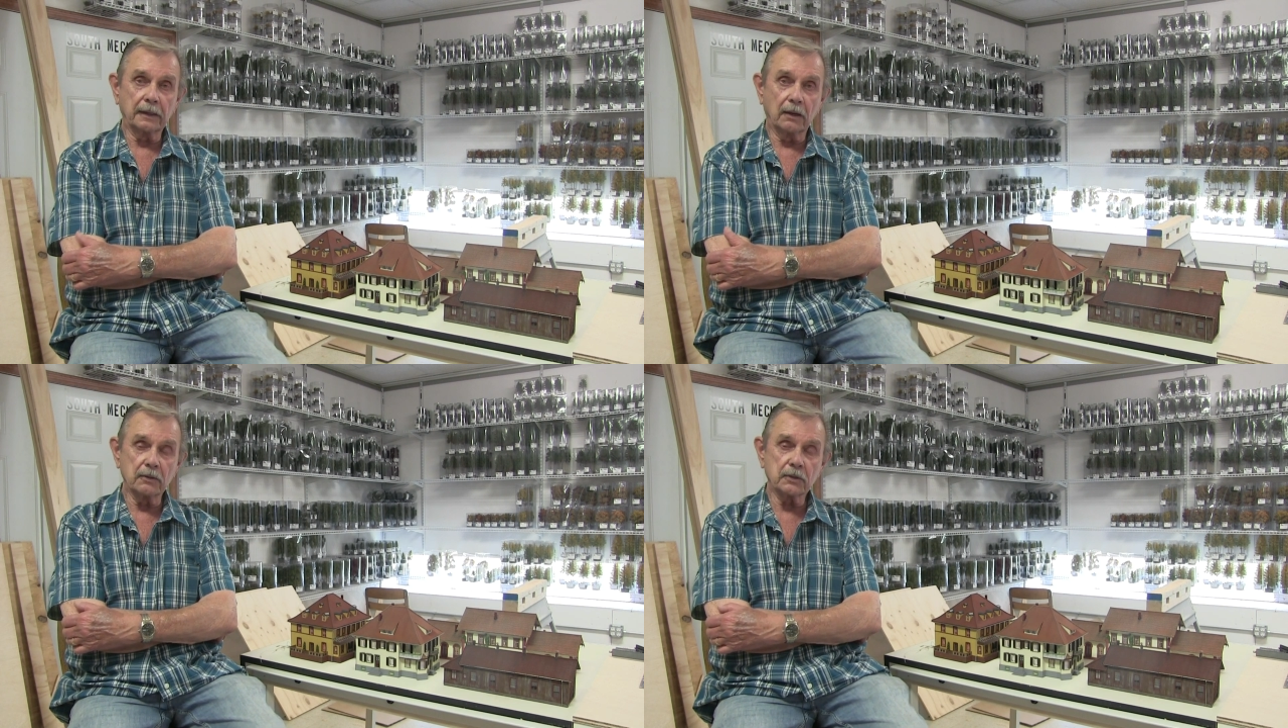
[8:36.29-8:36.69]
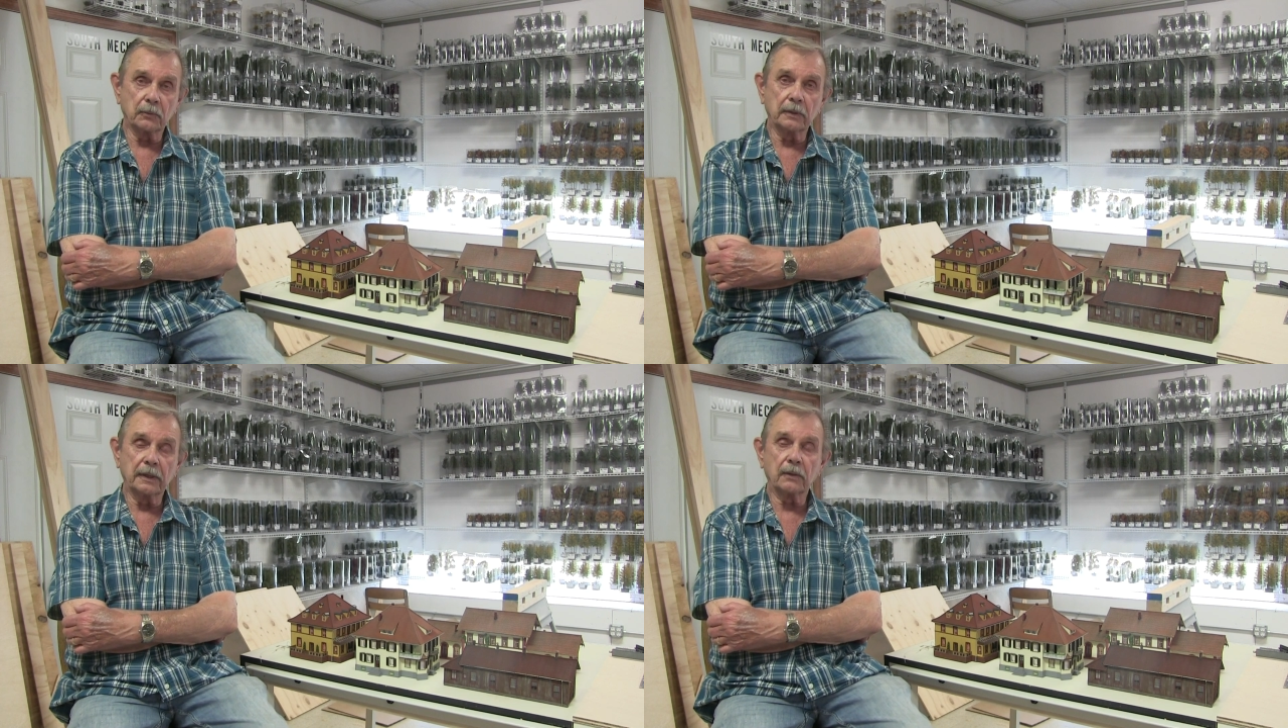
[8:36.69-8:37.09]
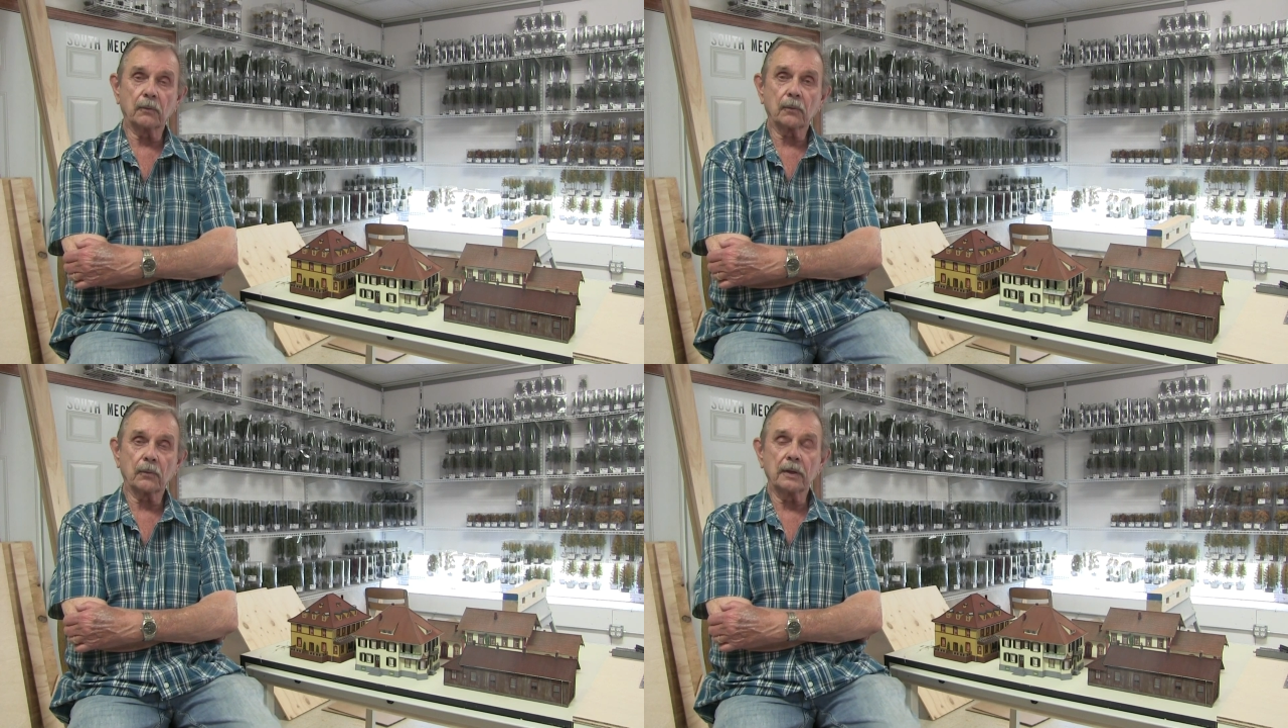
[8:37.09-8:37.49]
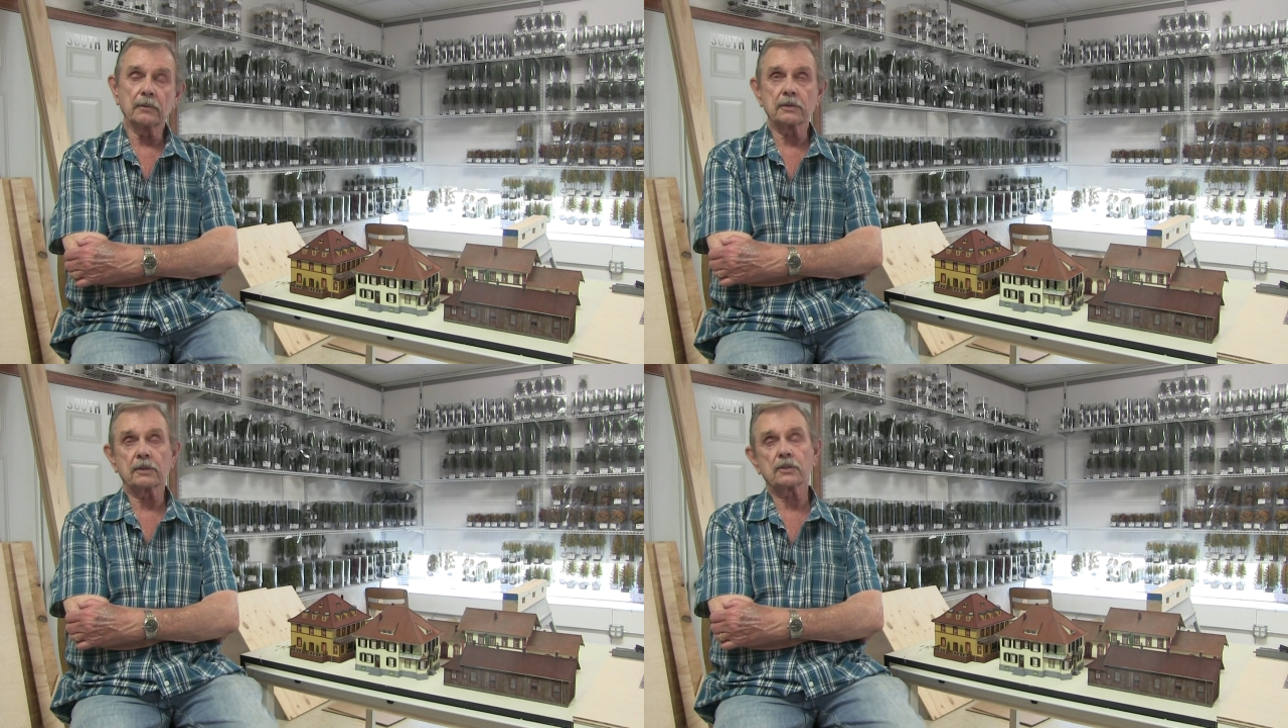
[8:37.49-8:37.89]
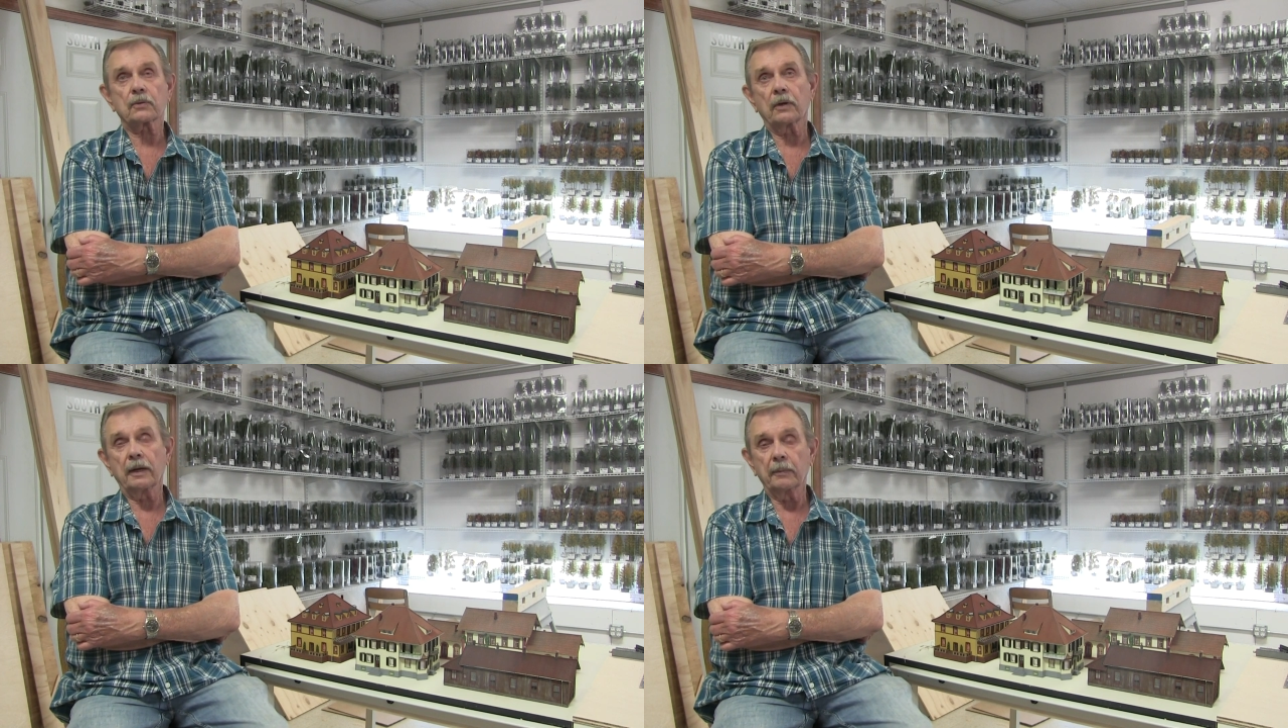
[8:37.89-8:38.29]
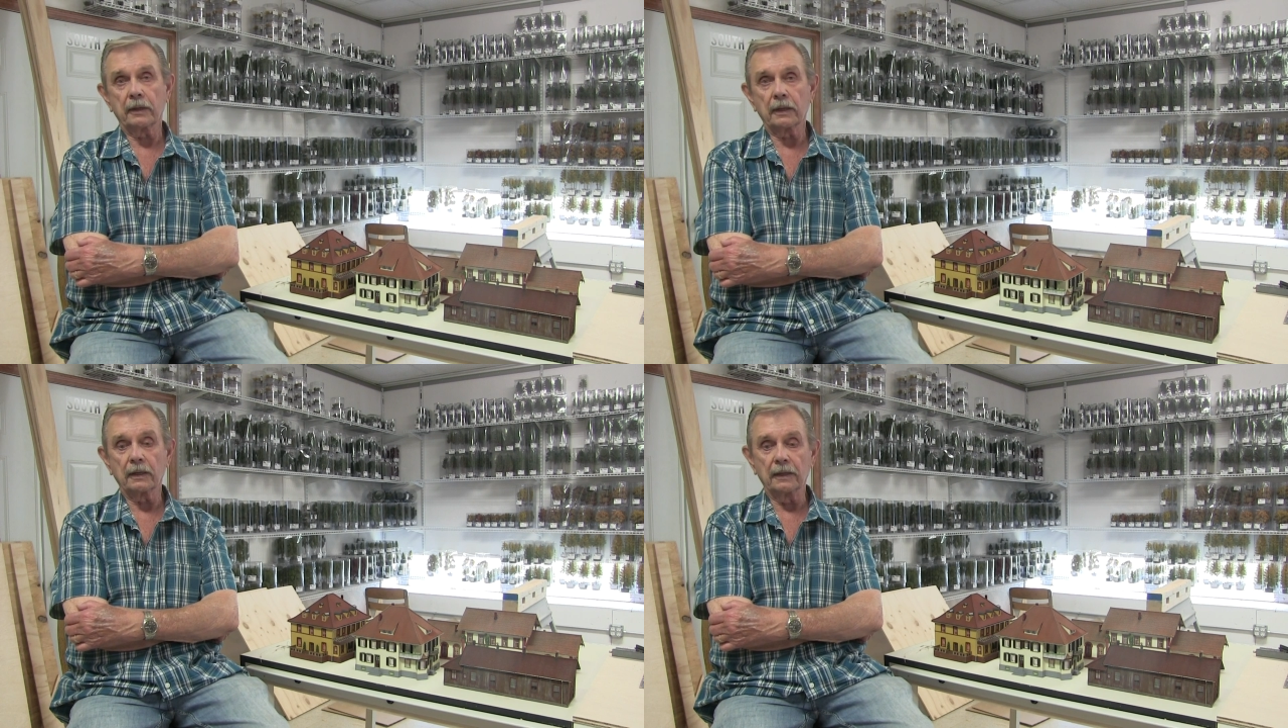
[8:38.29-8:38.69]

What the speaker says: now is the one that Ray was describing